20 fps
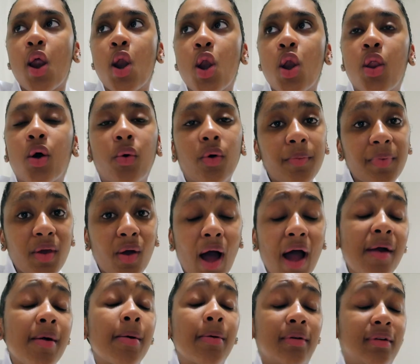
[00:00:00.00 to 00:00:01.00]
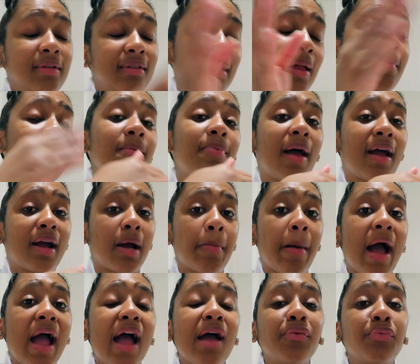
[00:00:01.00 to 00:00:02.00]
Lo and behold, let me back up.
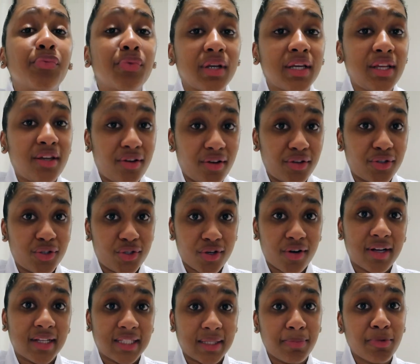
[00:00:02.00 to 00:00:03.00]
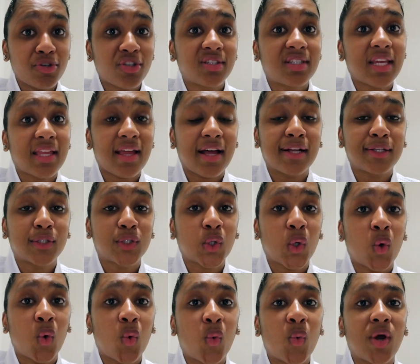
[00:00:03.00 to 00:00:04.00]
I have really good insurance, let me just say that.
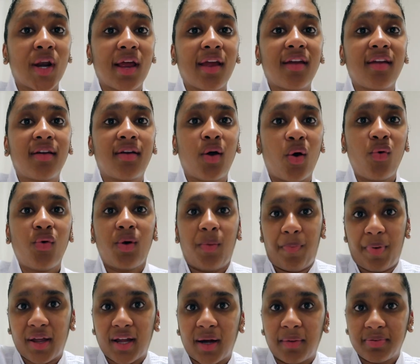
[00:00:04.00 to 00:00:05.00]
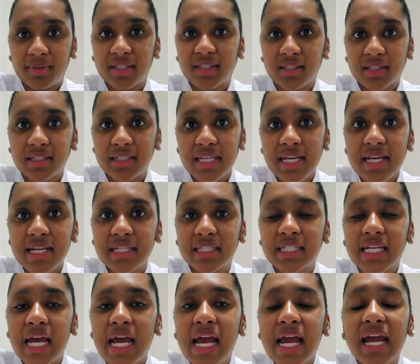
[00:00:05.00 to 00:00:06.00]
So when I go to pick up this Latisse,
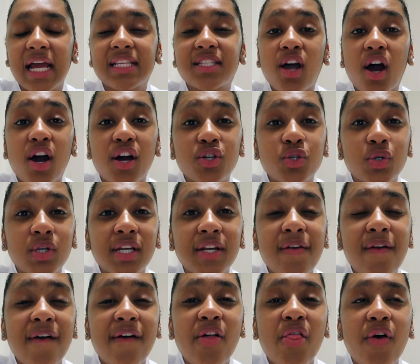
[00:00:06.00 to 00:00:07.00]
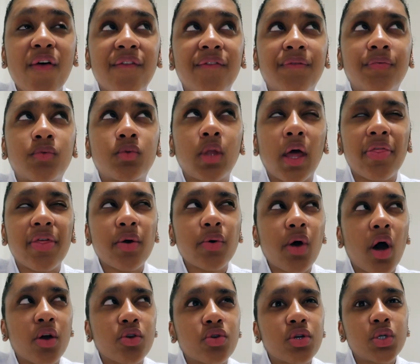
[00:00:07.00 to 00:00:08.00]
it's
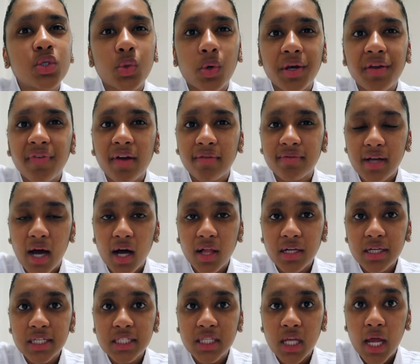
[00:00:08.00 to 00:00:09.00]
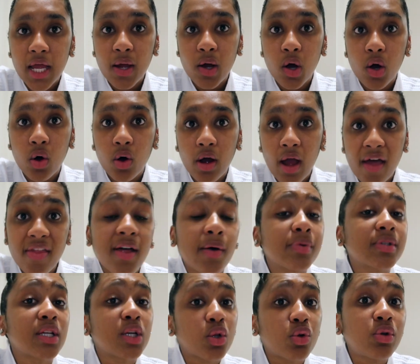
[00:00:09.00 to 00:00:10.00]
$125, and that
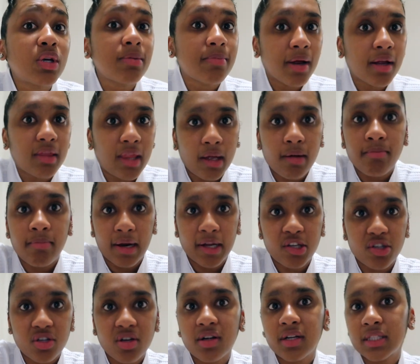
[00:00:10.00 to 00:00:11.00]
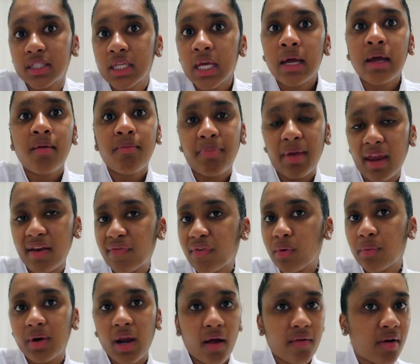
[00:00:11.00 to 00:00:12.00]
was including my insurance paid
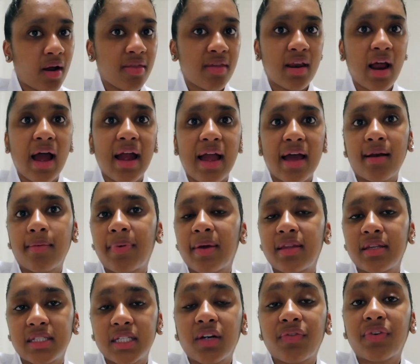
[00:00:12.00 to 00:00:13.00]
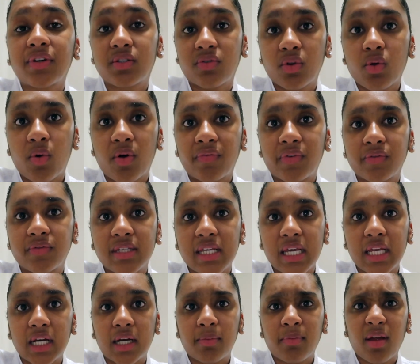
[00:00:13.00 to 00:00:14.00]
for whatever, and then I had to pay the difference for the
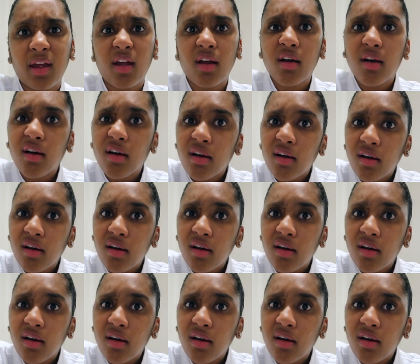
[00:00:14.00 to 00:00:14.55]
$115. And I'm like,